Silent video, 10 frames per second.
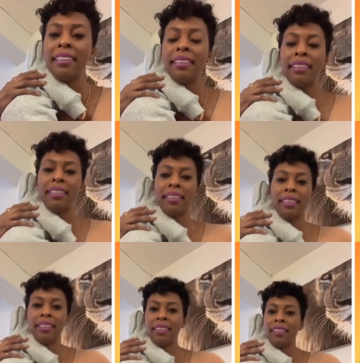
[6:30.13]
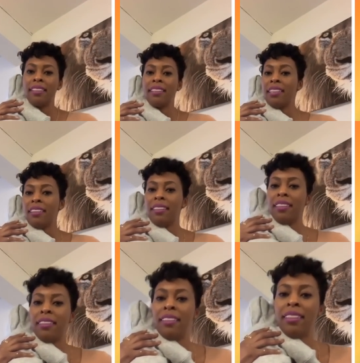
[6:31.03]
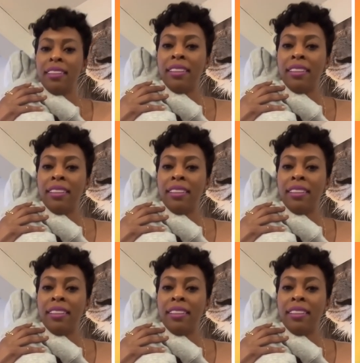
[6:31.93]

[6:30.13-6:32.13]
(no one is talking)